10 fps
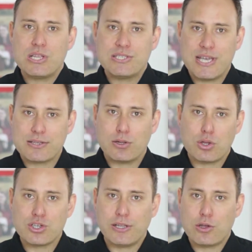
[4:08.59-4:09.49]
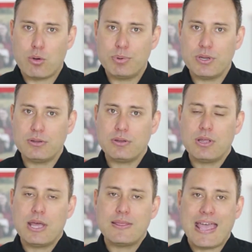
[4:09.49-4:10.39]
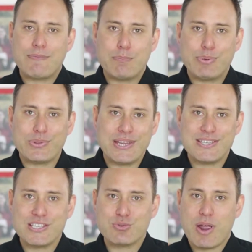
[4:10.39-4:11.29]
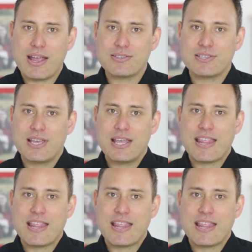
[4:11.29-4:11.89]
technologically competent, they have the ability to interact,